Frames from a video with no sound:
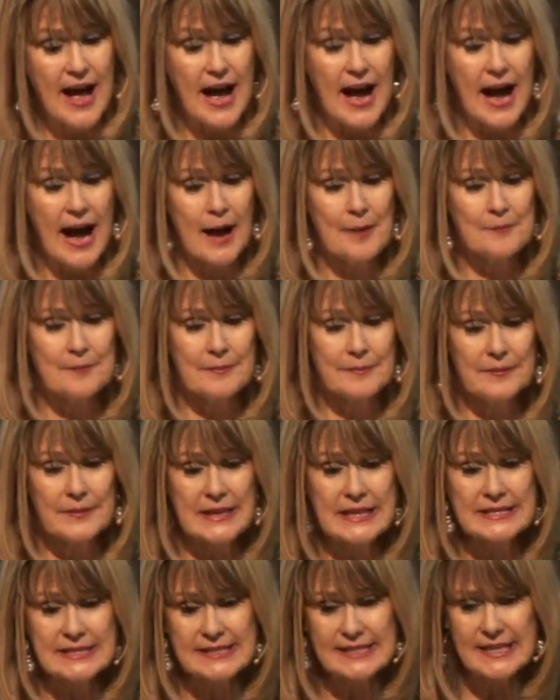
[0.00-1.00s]
Um,
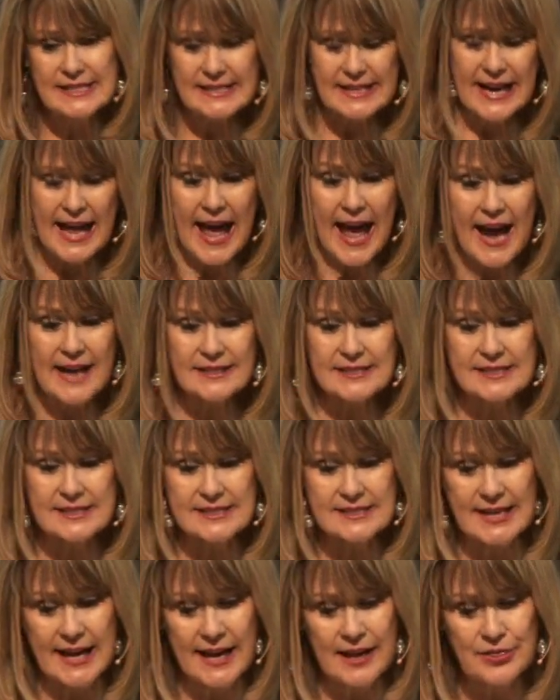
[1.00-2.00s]
it says in Acts
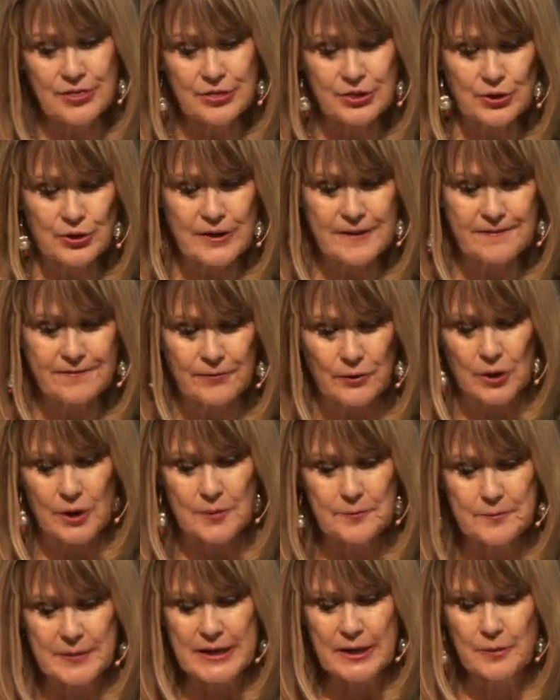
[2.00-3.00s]

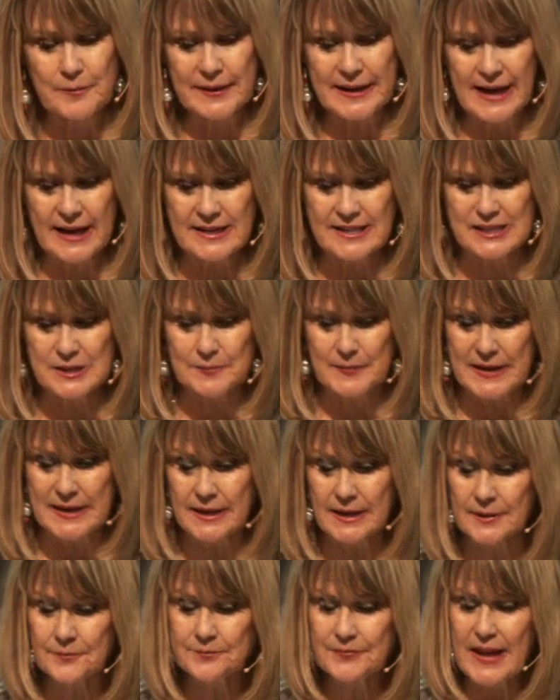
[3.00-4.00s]
10:34, Peter began to speak.